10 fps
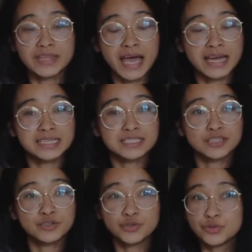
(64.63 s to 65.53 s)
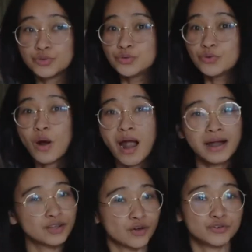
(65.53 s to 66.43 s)
that you
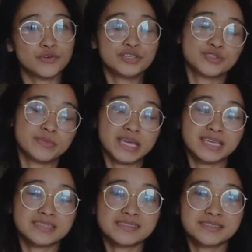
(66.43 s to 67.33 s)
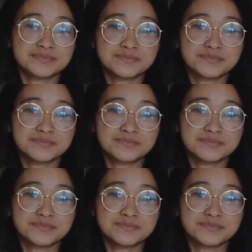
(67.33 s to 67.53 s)
are not going to make it.